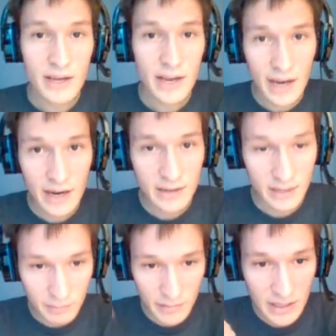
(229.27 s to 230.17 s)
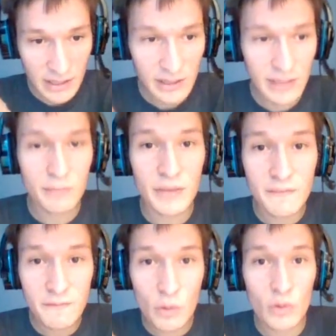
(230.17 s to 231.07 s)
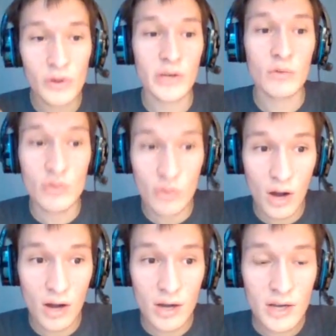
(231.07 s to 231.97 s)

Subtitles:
and immediately before you draw.